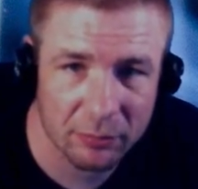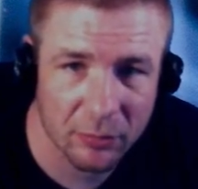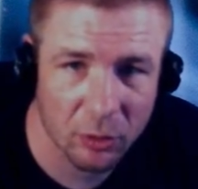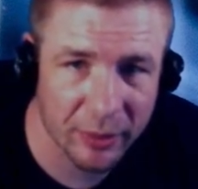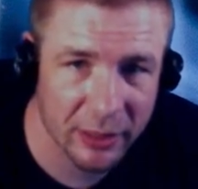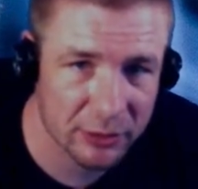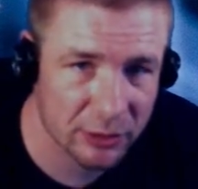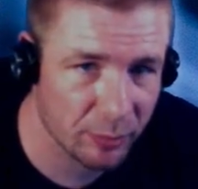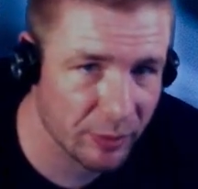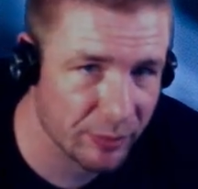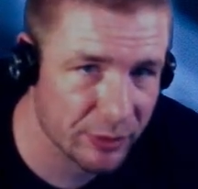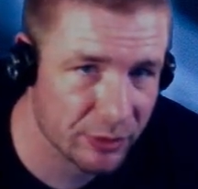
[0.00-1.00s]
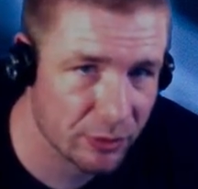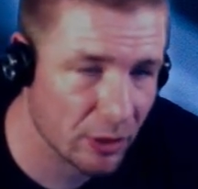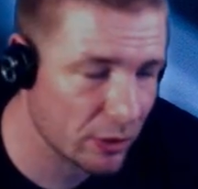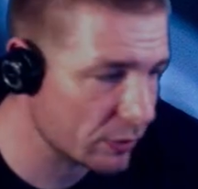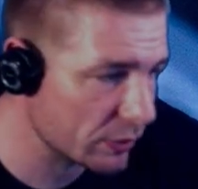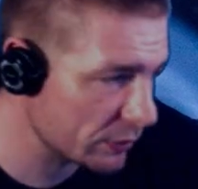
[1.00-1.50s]
OBS to be
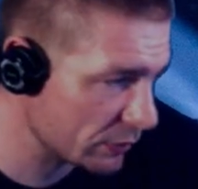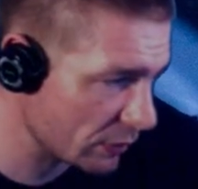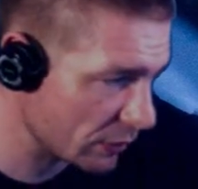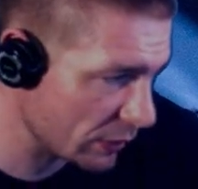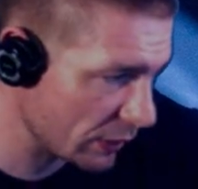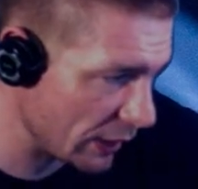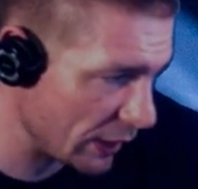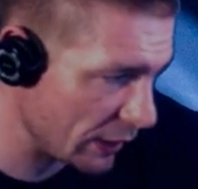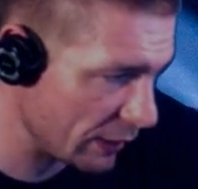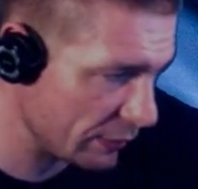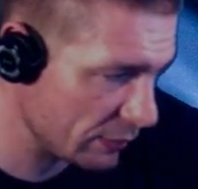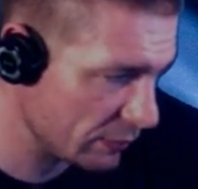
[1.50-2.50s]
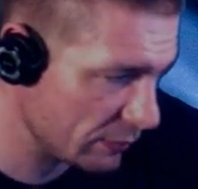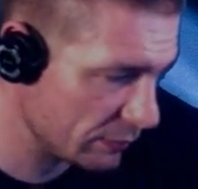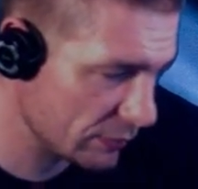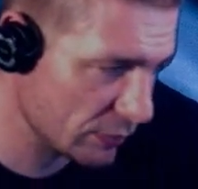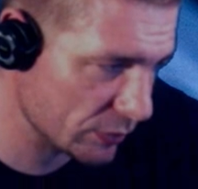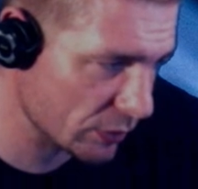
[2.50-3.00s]
restarted or installed.
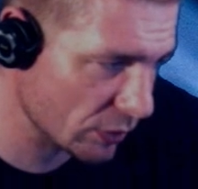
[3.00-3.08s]
Those